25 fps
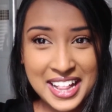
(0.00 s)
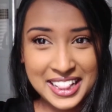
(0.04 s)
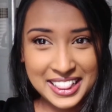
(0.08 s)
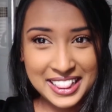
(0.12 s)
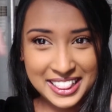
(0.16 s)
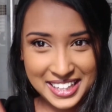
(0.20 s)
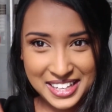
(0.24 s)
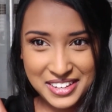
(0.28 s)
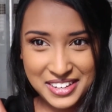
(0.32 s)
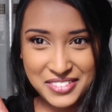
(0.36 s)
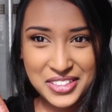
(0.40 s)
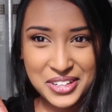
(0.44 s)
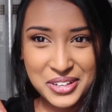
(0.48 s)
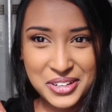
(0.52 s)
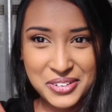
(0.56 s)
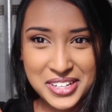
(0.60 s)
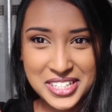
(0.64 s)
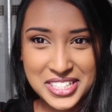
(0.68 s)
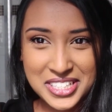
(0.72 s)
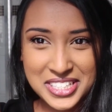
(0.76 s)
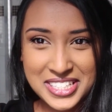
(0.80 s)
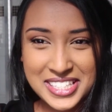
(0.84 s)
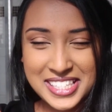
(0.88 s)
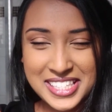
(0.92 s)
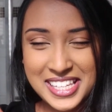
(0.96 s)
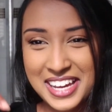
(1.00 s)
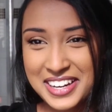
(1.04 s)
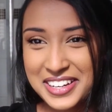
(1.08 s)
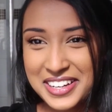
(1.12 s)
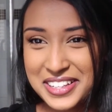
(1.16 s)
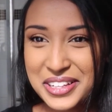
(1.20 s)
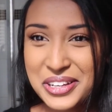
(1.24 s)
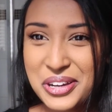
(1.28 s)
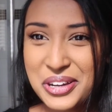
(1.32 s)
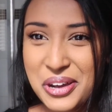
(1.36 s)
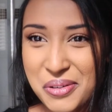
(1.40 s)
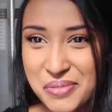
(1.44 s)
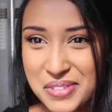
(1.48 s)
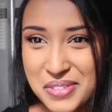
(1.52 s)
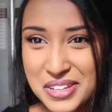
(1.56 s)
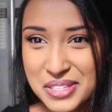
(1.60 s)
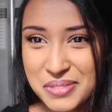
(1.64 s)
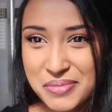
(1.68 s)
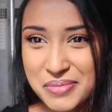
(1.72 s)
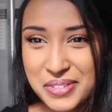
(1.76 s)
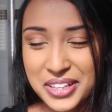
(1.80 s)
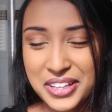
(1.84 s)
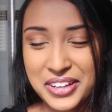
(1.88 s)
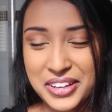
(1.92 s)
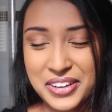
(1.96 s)
leave the questions down in the comments
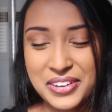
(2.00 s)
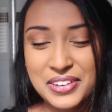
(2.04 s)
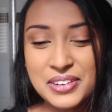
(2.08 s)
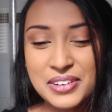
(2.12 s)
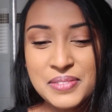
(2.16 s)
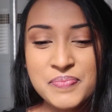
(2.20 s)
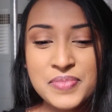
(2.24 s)
below.